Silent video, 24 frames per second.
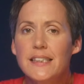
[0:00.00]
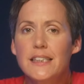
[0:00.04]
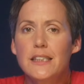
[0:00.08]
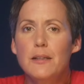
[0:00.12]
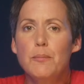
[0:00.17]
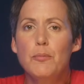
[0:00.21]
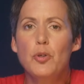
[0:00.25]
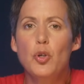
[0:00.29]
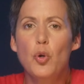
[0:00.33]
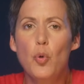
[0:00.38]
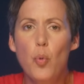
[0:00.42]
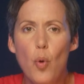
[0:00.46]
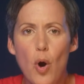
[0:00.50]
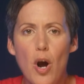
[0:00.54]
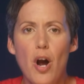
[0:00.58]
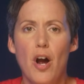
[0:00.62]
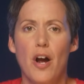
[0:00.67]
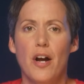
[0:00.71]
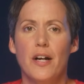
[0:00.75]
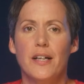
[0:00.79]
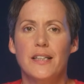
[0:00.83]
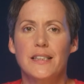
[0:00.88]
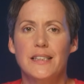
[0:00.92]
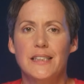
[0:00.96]
some
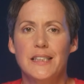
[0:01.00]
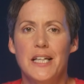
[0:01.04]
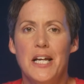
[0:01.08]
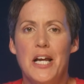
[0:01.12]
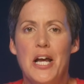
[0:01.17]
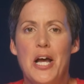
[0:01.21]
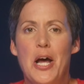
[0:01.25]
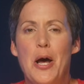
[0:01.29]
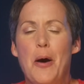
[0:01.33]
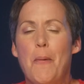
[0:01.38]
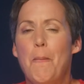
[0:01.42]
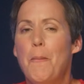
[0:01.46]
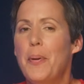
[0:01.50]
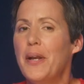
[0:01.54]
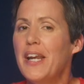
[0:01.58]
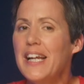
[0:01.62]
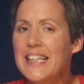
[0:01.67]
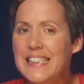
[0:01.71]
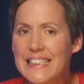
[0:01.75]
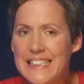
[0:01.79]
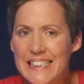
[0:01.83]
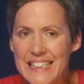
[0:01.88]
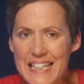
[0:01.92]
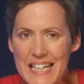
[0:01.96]
quirks, but
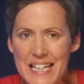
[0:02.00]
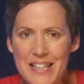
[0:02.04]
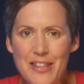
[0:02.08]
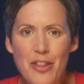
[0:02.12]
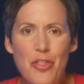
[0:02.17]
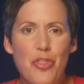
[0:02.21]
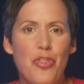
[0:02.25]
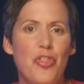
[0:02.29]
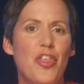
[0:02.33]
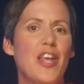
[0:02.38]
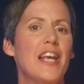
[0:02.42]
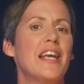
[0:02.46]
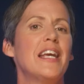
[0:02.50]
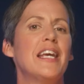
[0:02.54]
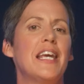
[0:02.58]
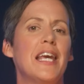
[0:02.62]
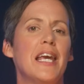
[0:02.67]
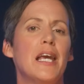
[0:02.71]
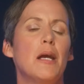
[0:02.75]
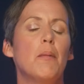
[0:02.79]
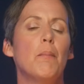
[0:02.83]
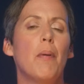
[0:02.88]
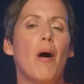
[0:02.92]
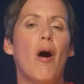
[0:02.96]
I see the
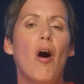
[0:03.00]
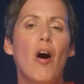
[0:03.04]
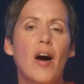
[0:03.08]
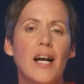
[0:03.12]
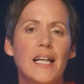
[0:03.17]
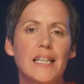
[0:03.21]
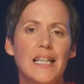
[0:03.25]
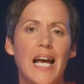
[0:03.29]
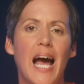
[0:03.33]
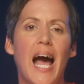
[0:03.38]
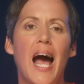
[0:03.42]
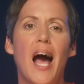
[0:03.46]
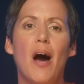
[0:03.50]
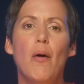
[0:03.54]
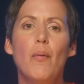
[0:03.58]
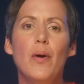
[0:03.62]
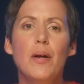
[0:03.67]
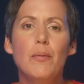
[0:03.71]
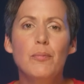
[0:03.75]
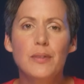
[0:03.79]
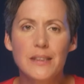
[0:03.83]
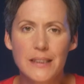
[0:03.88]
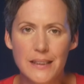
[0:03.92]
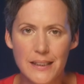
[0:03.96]
thinking behind how
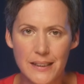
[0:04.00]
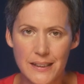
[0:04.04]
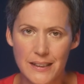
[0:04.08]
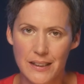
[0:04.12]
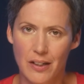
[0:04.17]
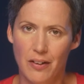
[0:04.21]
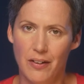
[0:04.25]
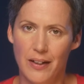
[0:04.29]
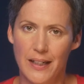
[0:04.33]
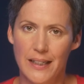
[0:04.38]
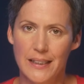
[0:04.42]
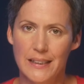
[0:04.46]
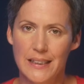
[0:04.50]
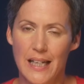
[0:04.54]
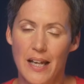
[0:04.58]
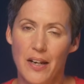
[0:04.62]
it was designed,